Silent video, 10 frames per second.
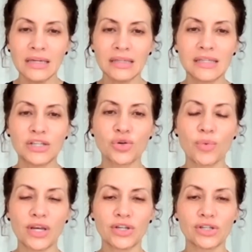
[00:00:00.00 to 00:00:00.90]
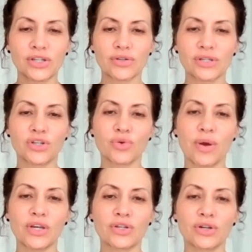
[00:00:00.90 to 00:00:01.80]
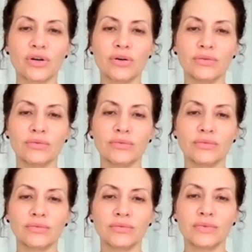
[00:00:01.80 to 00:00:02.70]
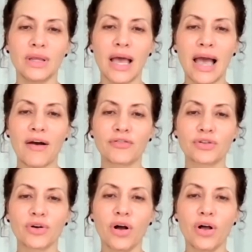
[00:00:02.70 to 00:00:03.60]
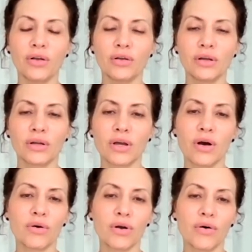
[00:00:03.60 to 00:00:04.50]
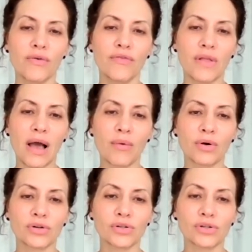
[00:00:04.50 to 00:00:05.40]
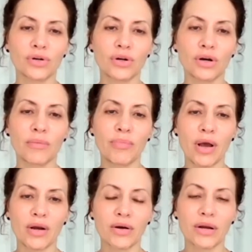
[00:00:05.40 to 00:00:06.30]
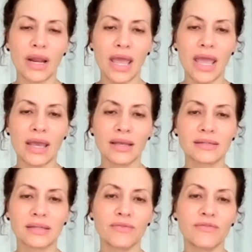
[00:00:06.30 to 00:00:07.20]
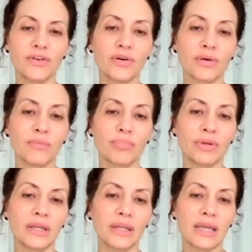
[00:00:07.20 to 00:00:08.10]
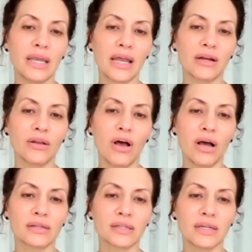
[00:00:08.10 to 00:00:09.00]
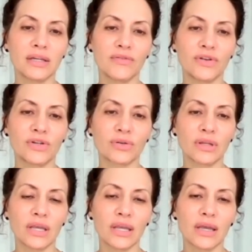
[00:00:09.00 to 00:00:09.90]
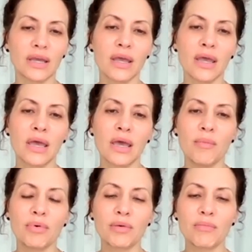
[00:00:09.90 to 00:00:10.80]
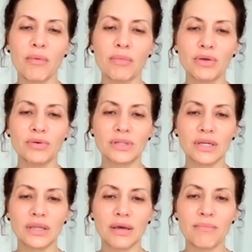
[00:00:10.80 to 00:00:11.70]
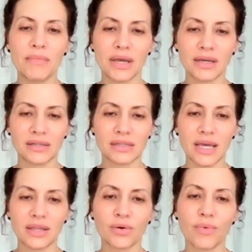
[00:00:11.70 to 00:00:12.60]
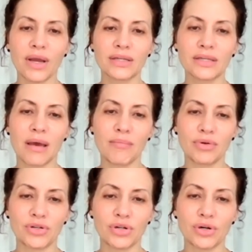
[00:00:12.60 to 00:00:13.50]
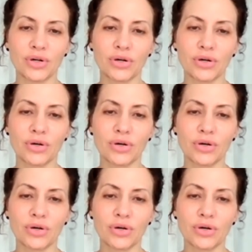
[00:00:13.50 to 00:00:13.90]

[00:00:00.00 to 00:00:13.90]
Situations are situational. After all, cocoa, flour, sugar, butter, and eggs can feel completely at a loss individually. But the moment you see them mixed at the right temperature,